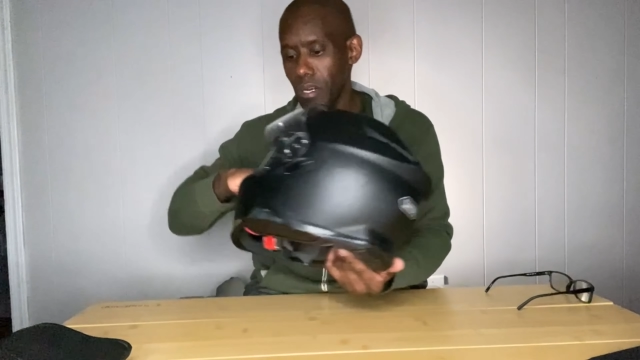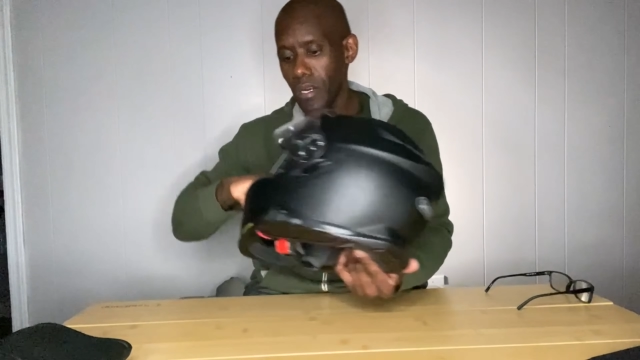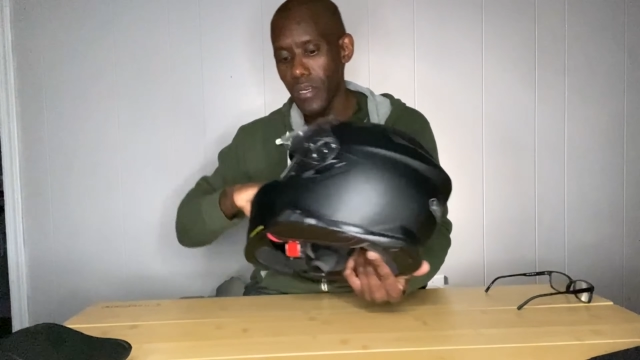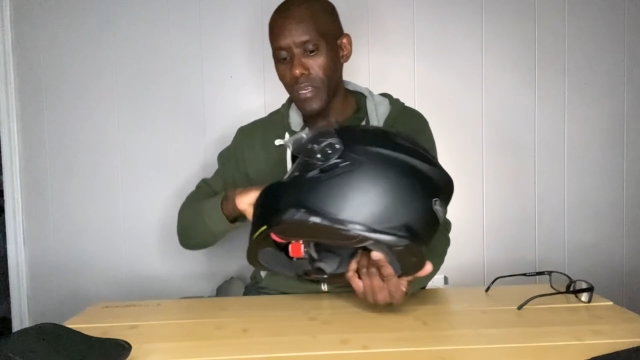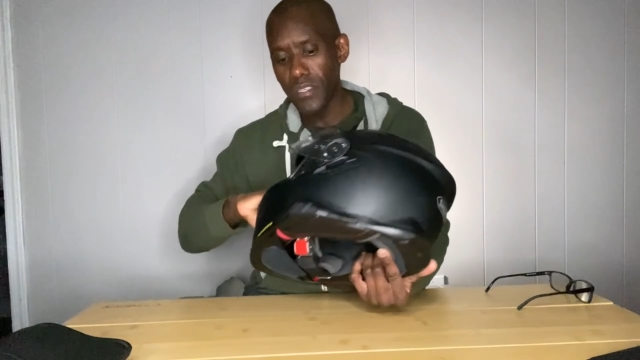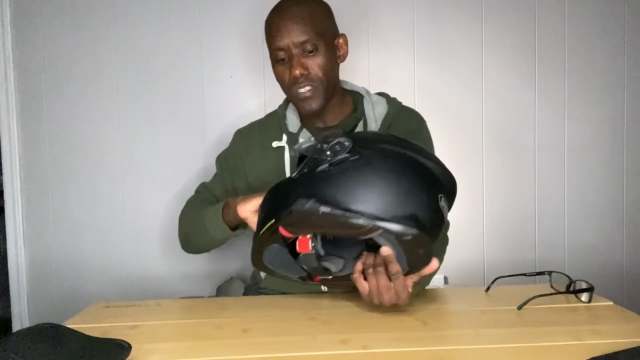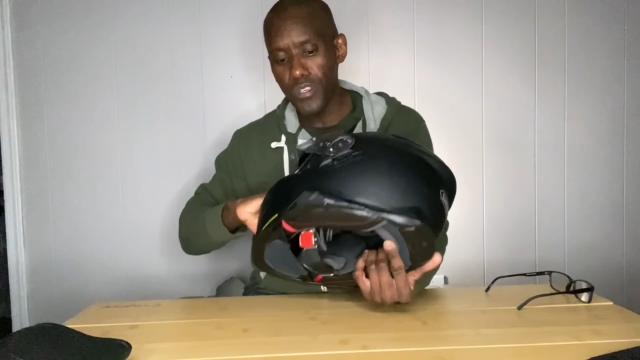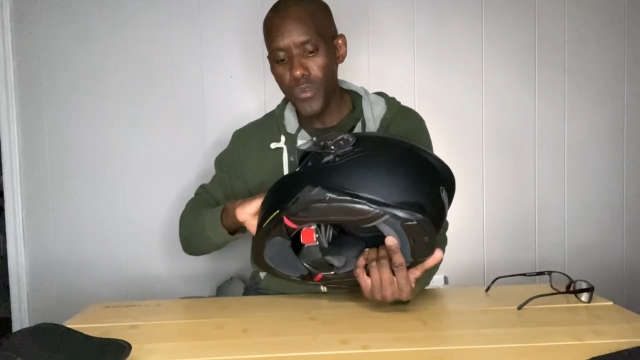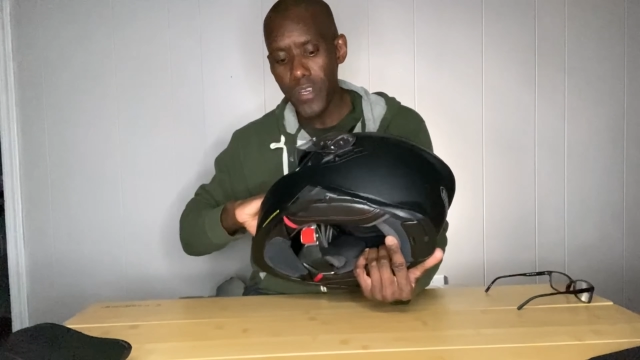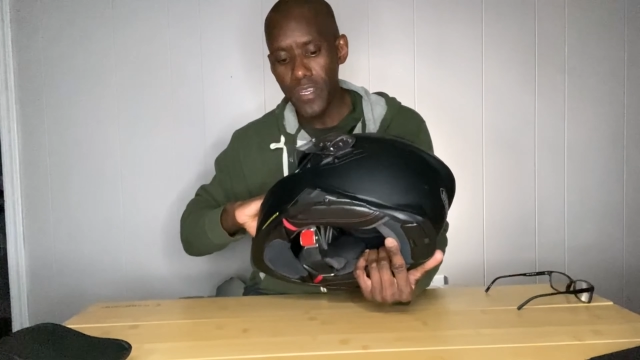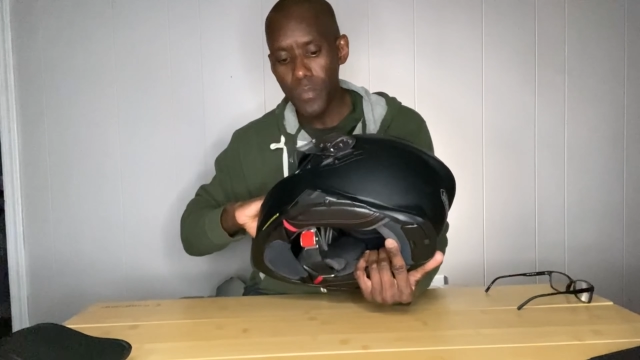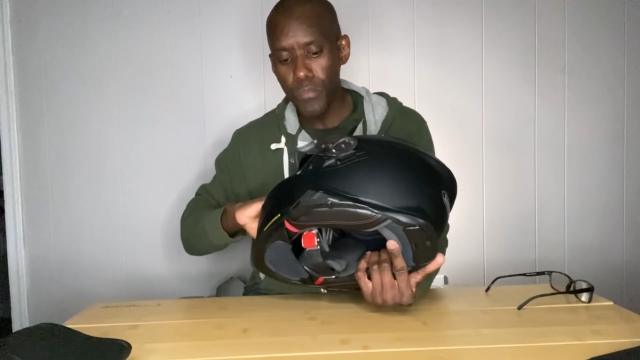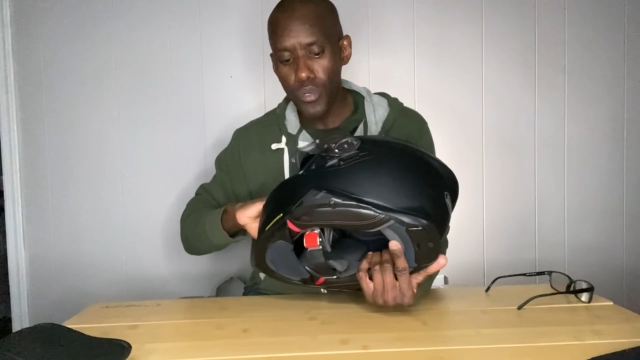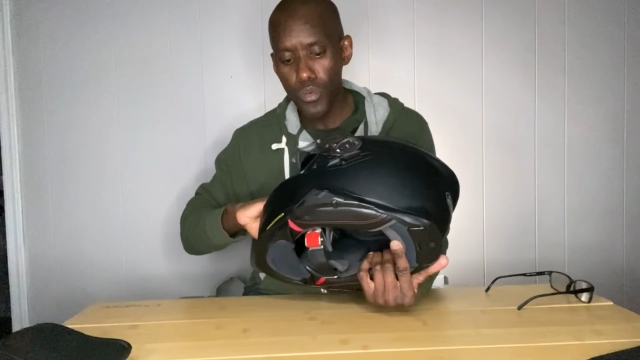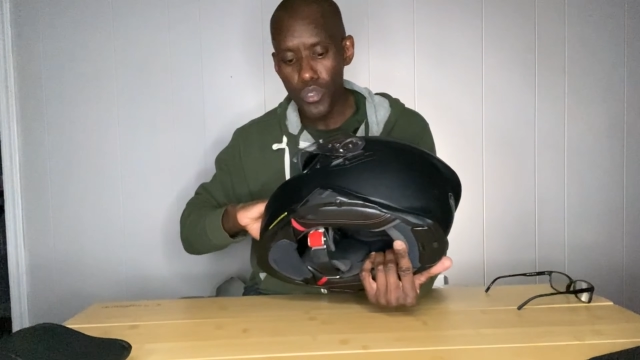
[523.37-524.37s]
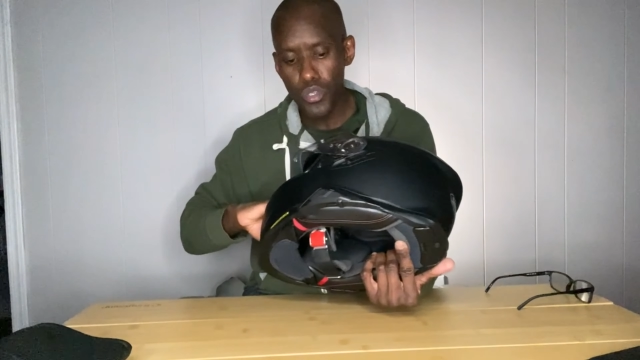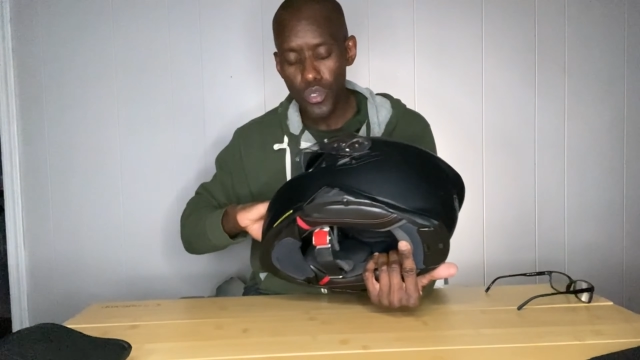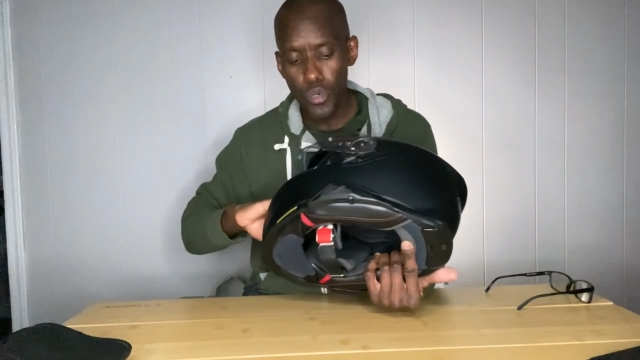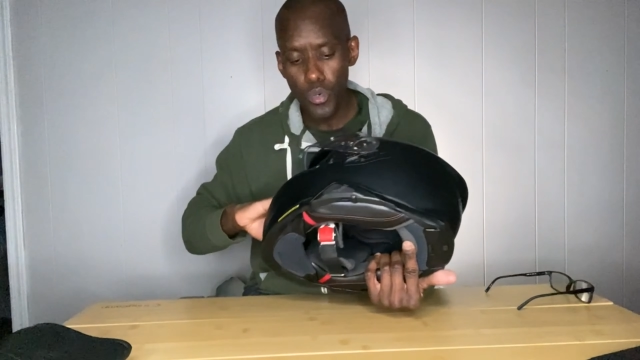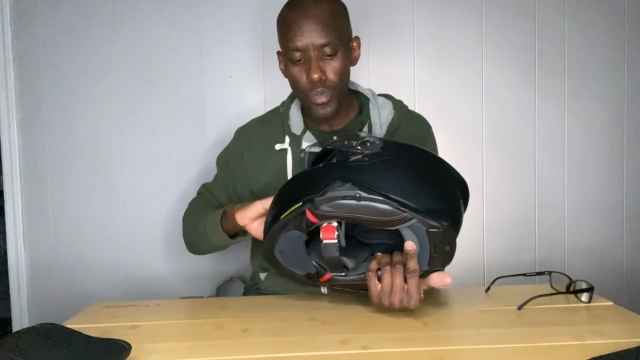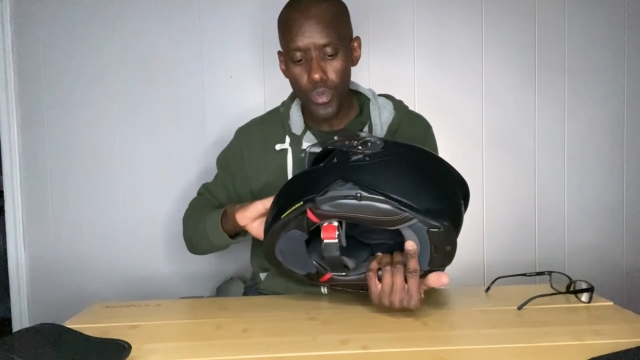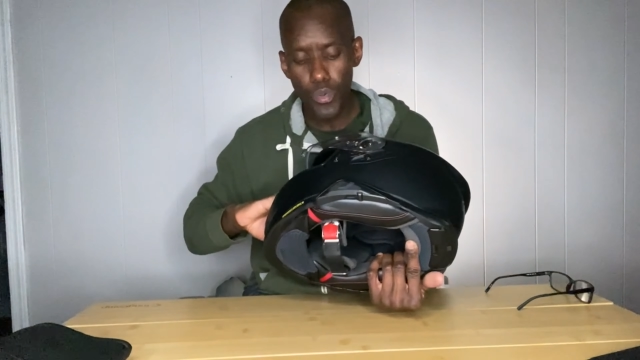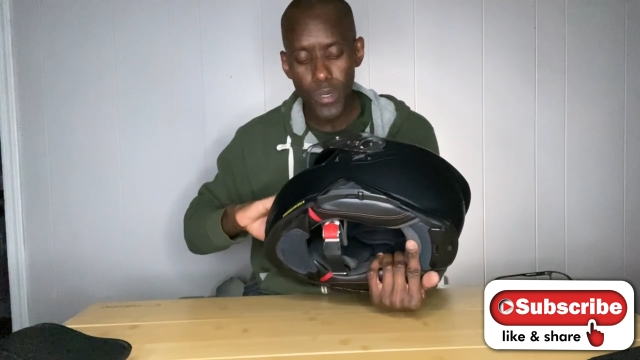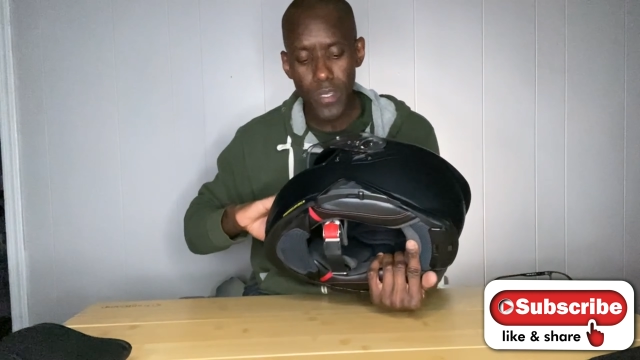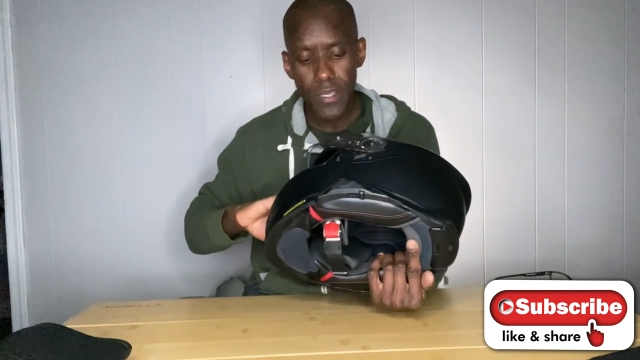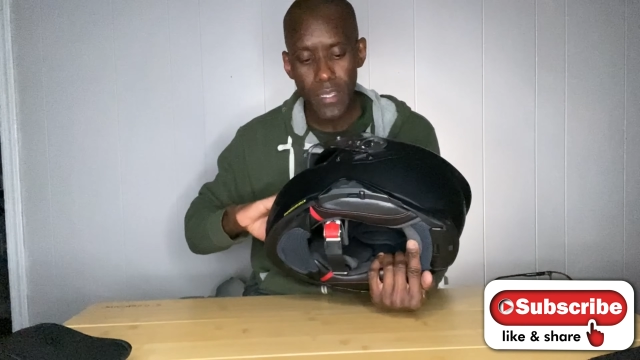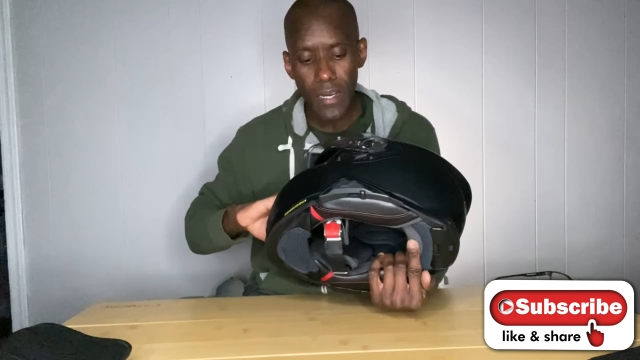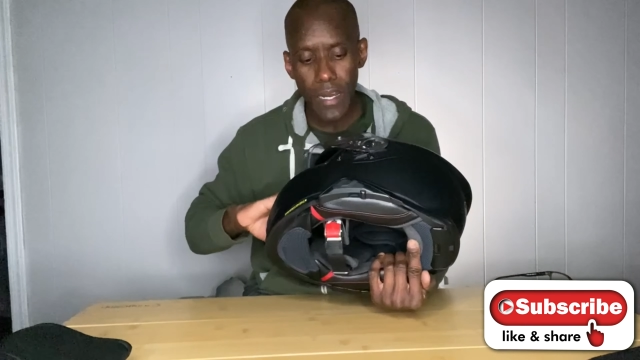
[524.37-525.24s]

integrated Bluetooth with